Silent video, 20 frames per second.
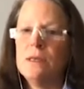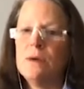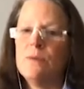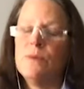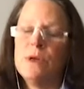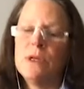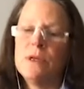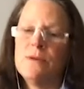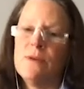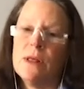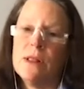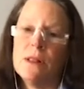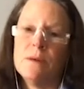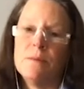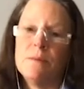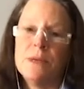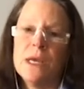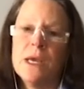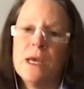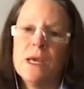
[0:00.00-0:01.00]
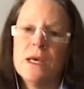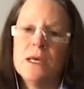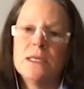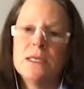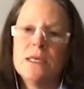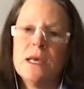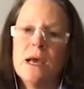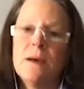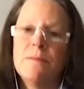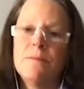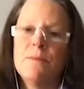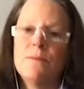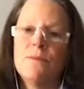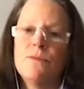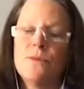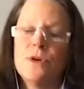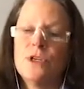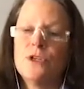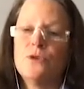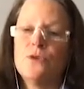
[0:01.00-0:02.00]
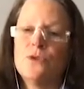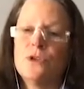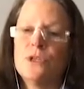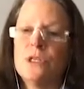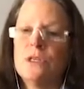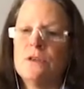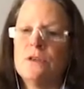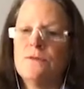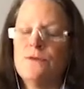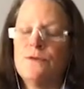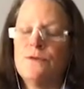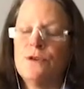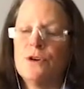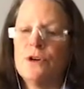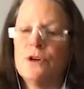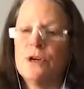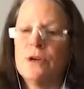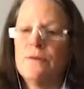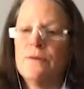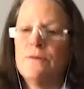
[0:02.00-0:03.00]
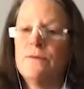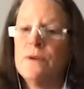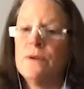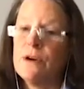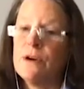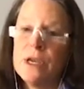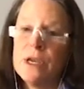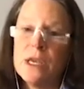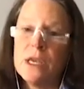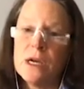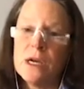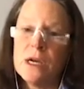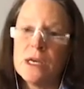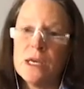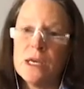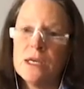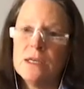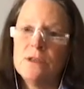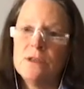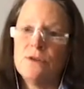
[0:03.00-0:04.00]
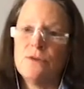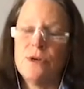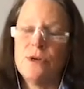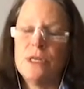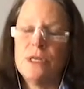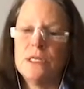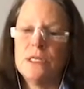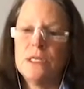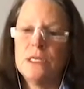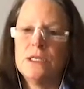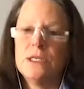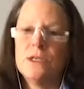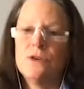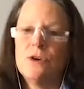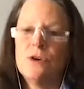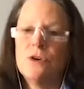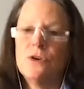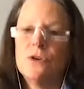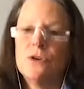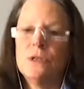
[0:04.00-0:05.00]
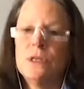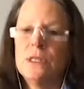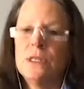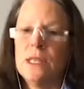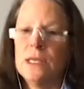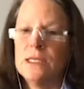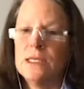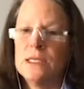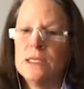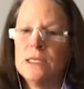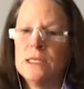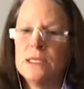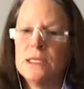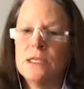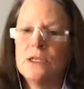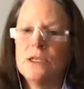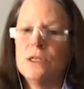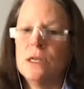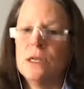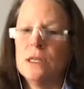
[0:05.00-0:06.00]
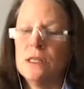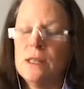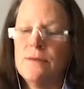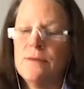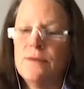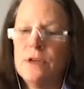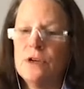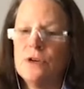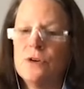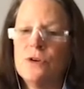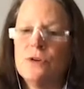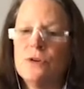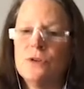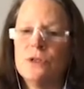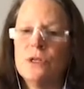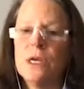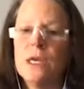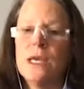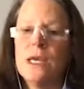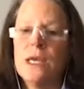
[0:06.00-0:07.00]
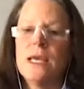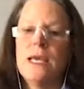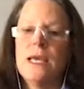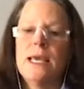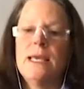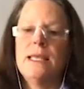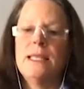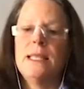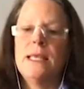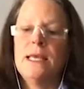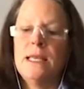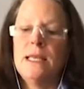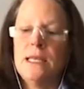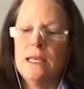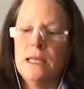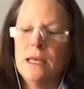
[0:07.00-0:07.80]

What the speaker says: Then we developed some resources for very young kids, 3 to 6 year old, and then 6 to 11 year old, and then